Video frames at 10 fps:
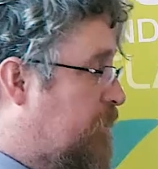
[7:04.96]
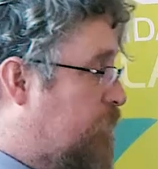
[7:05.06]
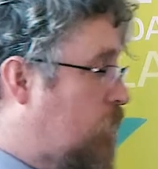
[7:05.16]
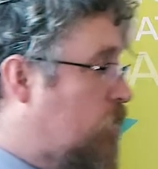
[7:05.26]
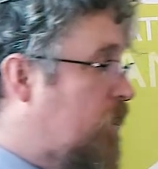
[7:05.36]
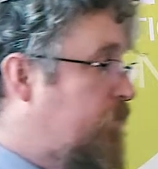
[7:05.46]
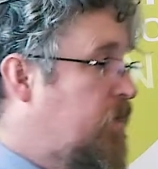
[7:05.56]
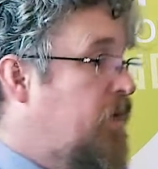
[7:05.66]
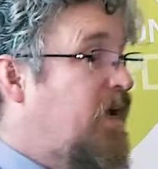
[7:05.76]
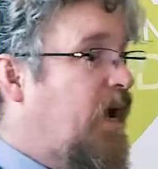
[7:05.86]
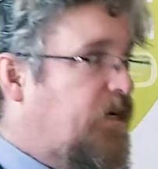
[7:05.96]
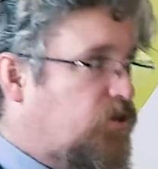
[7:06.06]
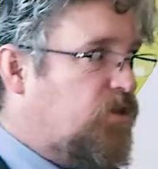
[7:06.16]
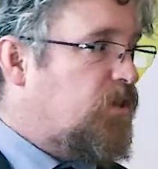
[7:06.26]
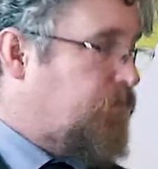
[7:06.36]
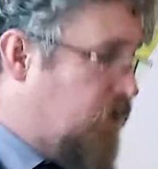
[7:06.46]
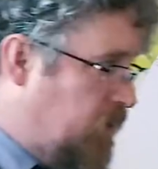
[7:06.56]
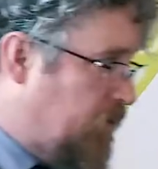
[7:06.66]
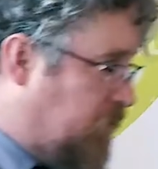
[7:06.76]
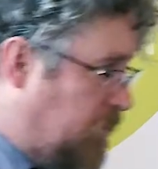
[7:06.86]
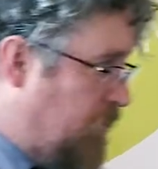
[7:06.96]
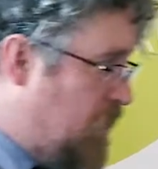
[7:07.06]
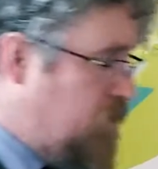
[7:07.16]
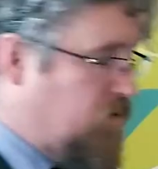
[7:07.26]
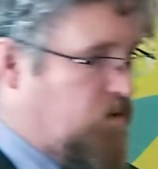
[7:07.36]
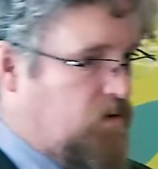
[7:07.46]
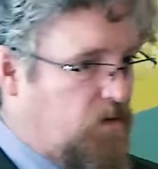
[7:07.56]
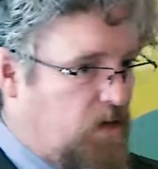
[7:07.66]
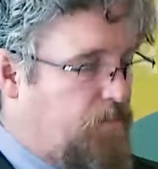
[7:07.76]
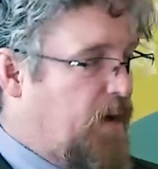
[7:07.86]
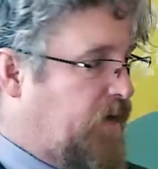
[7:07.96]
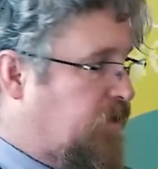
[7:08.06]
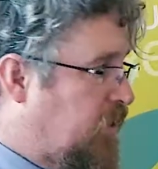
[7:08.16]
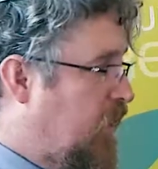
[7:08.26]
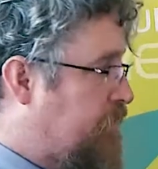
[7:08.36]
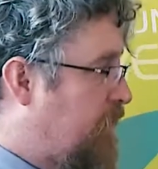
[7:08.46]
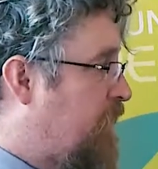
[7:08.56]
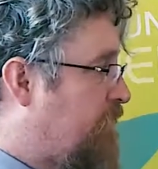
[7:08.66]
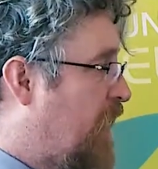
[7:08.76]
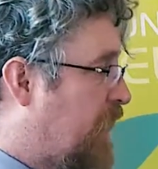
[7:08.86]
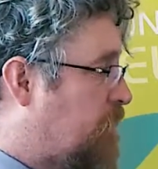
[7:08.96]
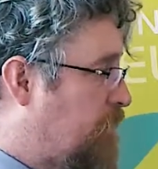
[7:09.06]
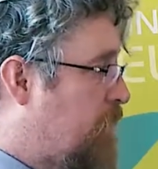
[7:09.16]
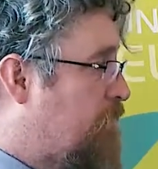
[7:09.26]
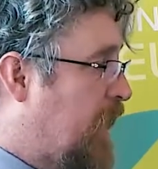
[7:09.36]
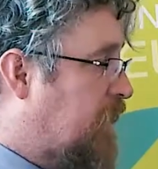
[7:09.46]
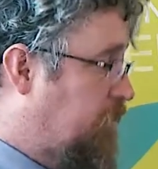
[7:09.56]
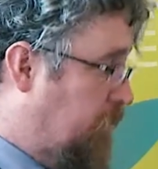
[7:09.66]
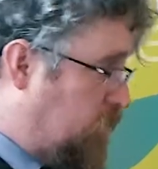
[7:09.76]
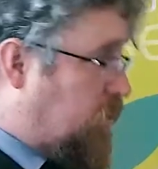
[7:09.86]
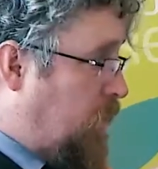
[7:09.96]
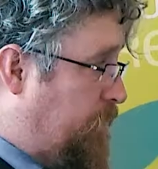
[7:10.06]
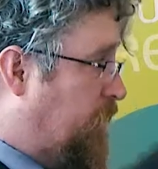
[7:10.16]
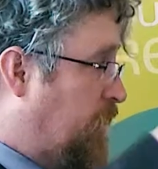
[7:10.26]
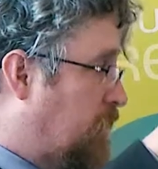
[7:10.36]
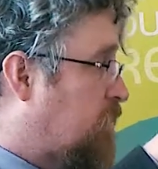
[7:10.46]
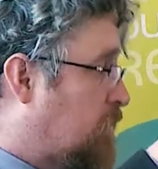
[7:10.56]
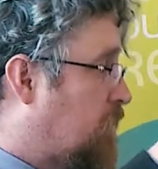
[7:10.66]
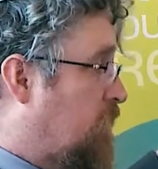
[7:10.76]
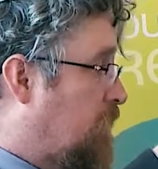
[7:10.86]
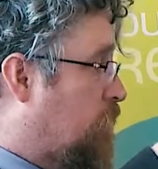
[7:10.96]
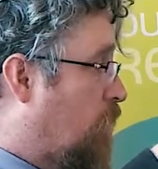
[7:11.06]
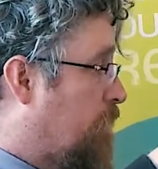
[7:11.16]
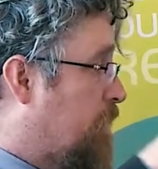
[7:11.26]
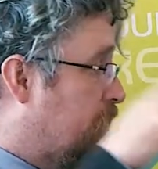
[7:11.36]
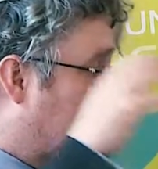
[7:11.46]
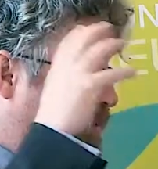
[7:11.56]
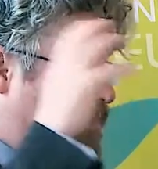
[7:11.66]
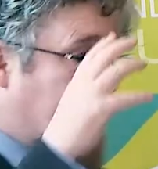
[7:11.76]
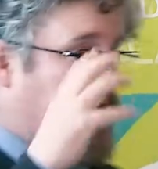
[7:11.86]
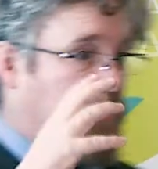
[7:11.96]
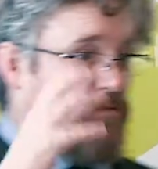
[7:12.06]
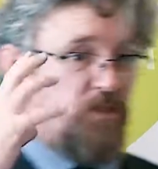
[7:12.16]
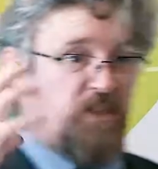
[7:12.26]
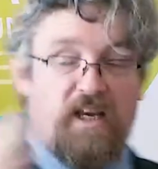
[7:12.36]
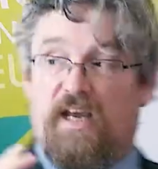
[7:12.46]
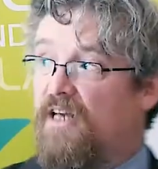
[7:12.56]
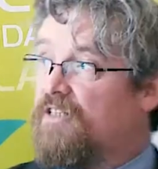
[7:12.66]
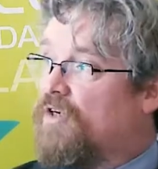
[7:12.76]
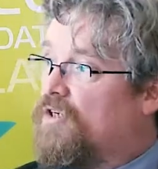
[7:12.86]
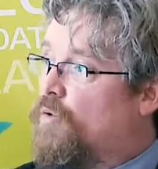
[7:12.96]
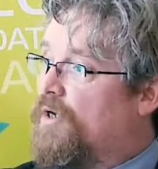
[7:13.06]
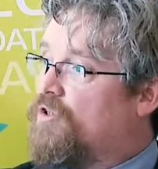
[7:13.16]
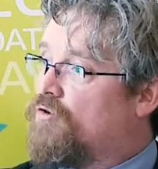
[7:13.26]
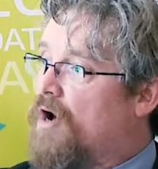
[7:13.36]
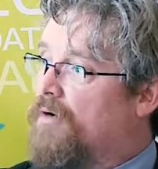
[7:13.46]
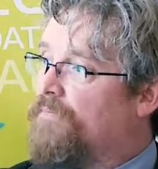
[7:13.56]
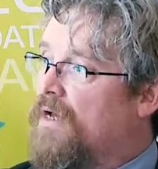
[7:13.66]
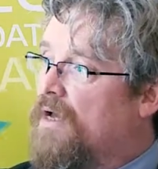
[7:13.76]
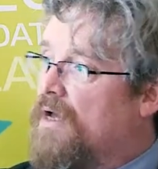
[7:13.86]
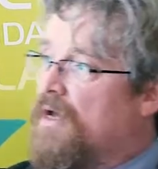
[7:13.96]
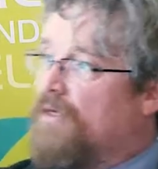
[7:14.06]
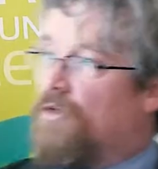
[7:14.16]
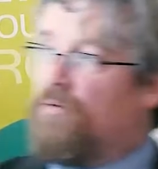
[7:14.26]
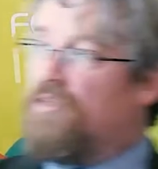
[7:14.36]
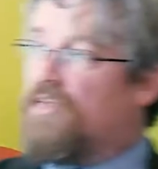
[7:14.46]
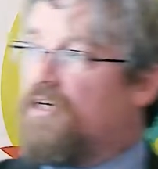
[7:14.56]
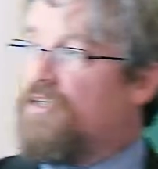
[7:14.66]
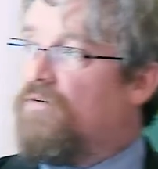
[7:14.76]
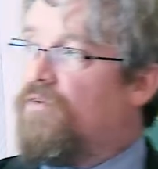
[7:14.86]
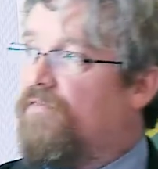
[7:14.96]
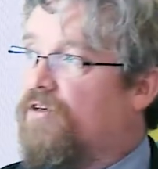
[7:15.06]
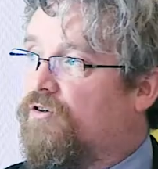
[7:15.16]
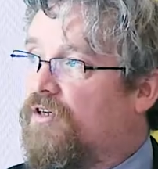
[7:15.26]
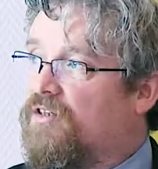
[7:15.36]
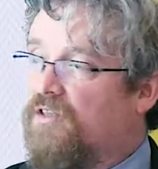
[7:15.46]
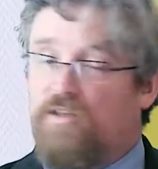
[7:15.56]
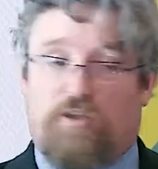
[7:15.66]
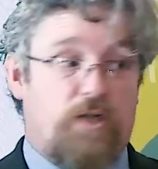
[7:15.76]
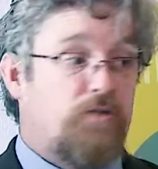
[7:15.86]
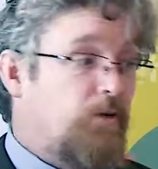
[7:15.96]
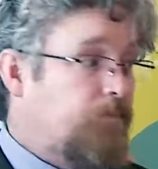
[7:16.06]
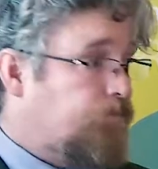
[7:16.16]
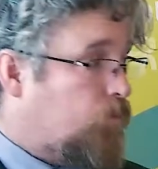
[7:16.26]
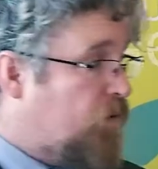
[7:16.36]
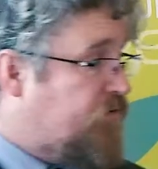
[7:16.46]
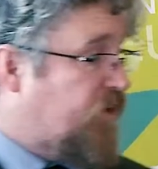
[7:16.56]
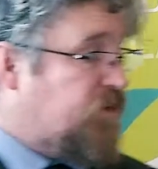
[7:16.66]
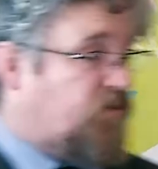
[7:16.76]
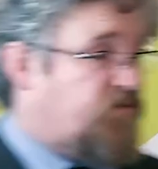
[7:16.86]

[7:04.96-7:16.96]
a programme and it doesn't appear to be impacting, it may in fact be impacting by just keeping things normally because the background decay is quite strong. The other one is actually of interest is gender. We find that